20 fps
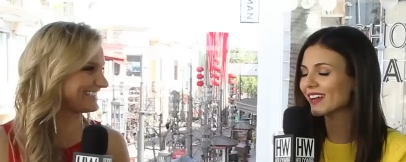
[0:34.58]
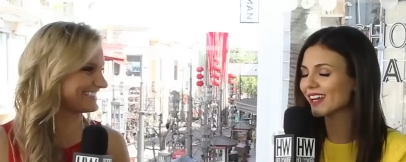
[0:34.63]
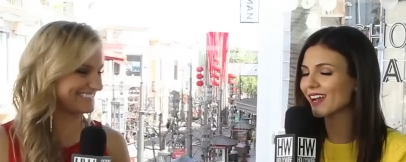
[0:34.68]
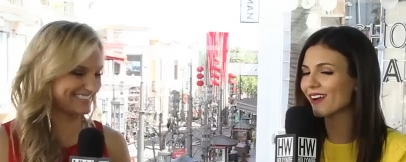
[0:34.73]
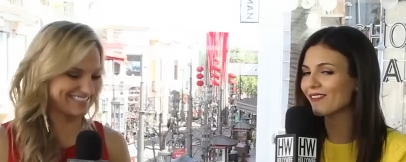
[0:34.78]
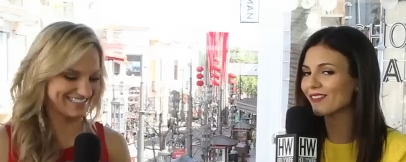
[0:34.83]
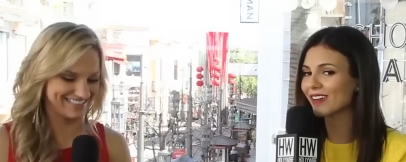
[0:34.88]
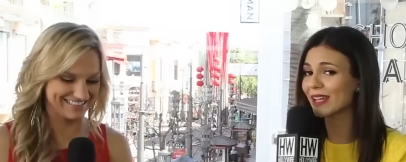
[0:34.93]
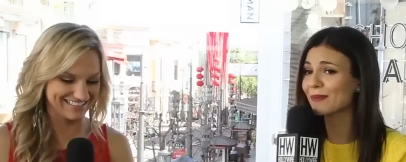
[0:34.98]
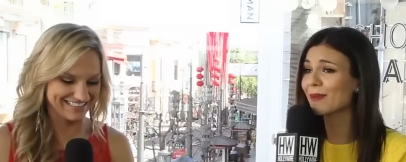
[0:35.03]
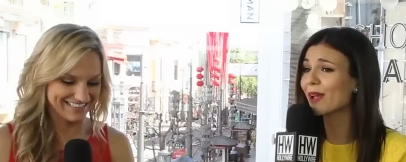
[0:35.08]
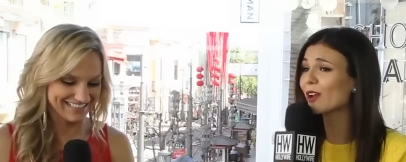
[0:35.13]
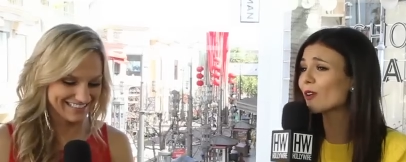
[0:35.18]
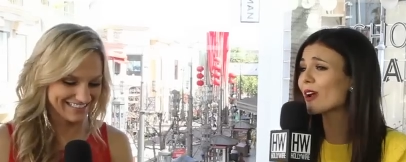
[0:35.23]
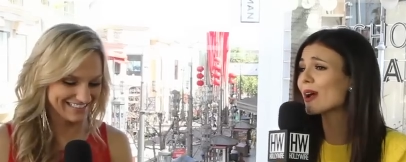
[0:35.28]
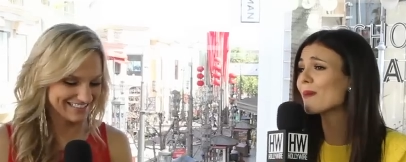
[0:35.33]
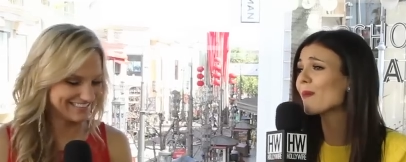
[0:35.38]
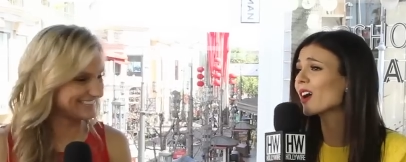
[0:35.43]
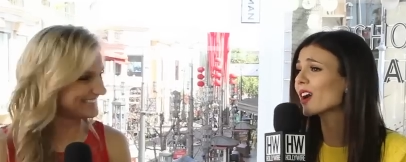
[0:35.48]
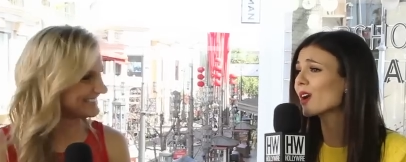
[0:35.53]
Speaker 1: very comforting. My
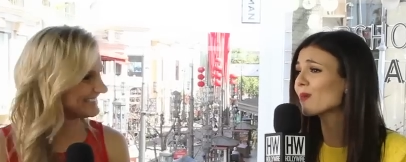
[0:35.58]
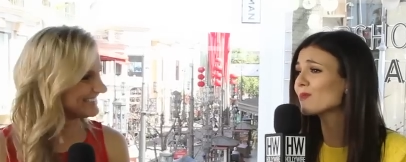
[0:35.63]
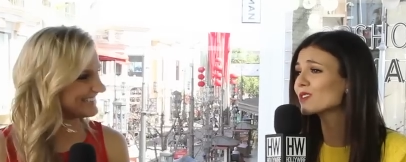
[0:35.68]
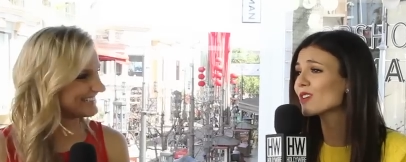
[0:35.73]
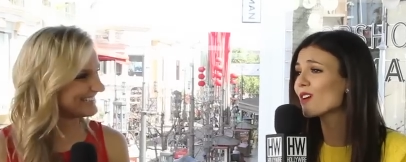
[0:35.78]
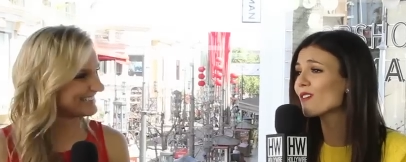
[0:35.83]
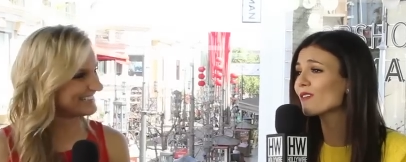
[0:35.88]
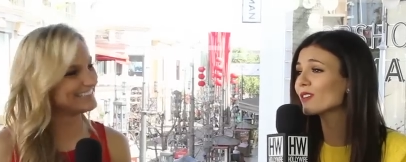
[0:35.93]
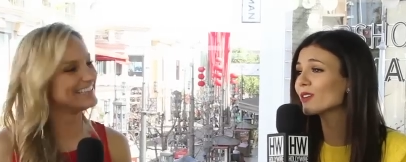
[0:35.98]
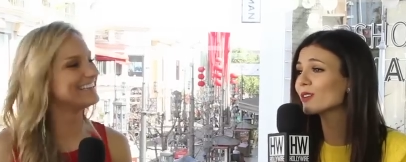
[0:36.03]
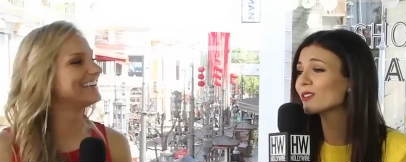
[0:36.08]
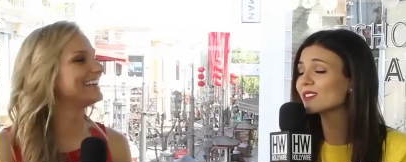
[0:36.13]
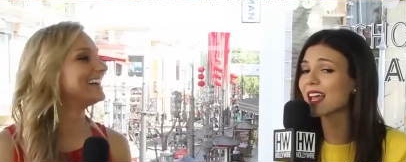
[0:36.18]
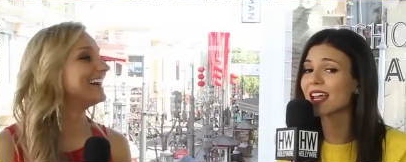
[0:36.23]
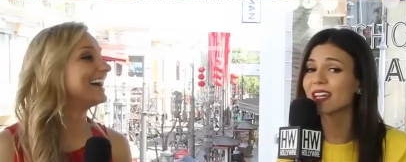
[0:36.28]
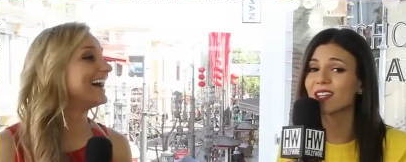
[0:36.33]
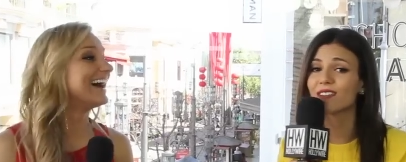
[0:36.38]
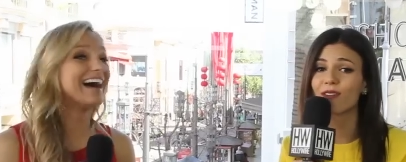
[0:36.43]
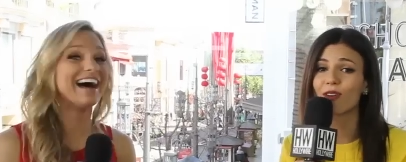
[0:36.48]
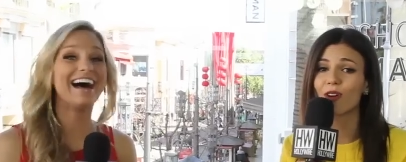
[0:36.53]
grandma comes over, who's
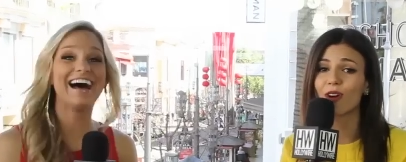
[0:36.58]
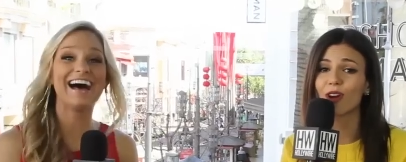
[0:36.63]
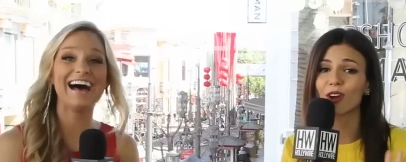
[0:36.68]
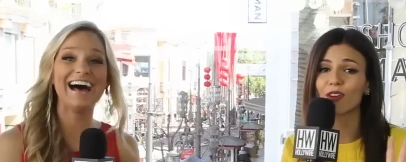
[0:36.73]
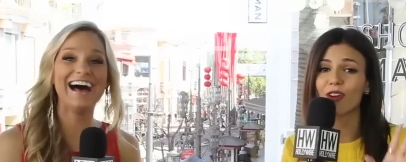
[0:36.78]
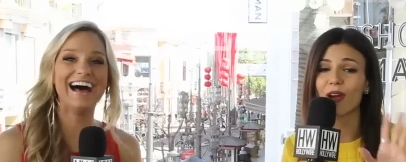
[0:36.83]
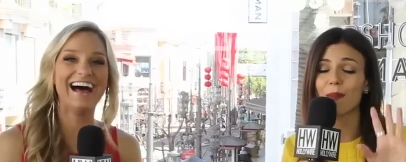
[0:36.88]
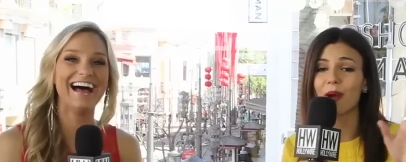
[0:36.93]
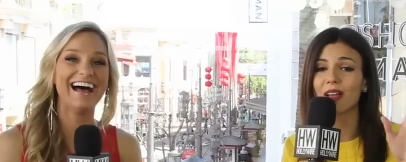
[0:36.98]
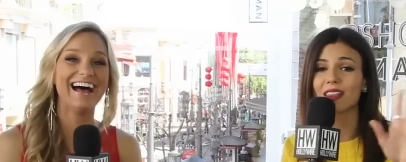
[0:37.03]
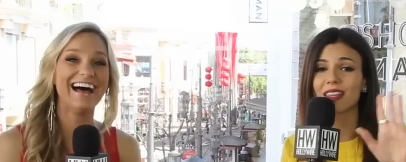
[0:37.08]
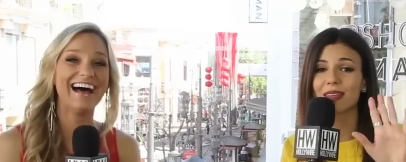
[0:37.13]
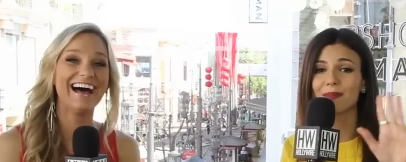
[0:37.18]
94. Grandma